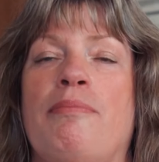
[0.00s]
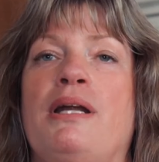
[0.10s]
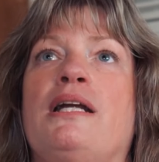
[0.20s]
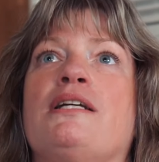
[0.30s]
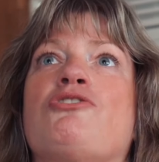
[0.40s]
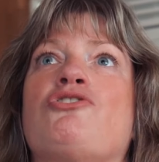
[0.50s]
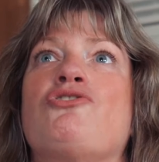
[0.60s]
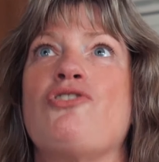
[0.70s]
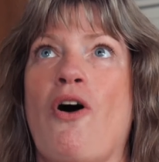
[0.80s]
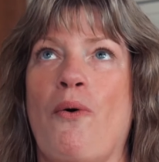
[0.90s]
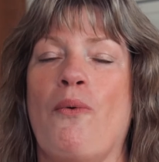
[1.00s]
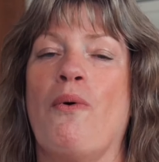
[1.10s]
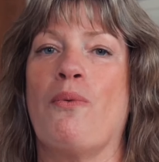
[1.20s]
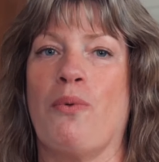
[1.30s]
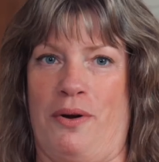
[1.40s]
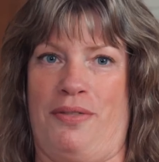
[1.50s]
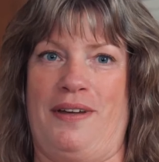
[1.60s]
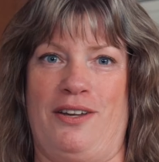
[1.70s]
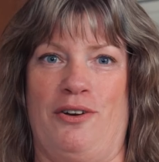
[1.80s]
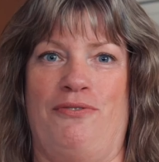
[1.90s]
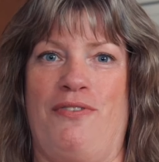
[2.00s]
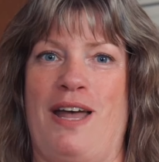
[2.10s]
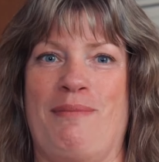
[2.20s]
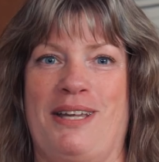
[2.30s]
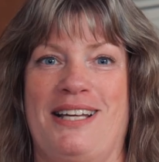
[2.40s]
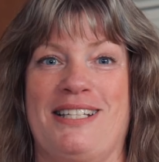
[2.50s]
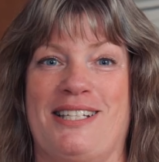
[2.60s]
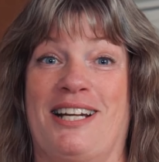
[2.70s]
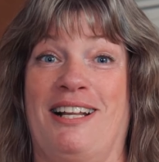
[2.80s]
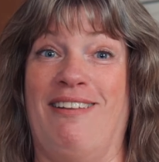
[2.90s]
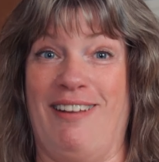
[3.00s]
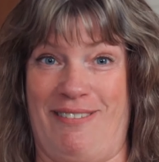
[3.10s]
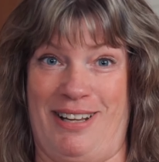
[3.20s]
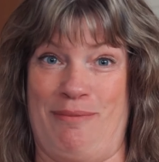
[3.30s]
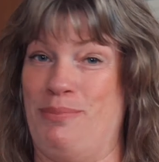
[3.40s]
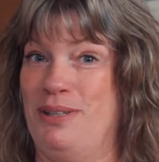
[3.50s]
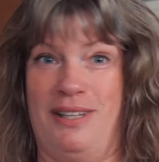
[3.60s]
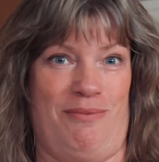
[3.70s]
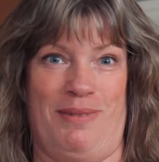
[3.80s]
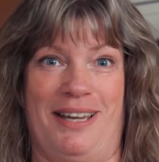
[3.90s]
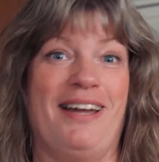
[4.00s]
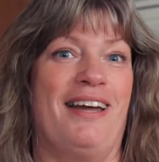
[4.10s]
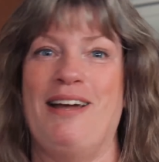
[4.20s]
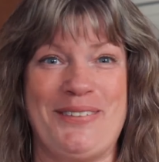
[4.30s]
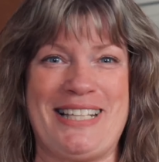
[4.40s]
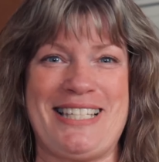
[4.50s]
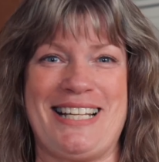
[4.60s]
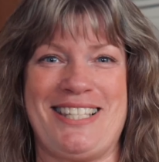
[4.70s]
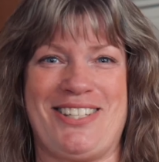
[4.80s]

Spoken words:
but it is so worth it. Your family is gonna love it, believe me. Let's get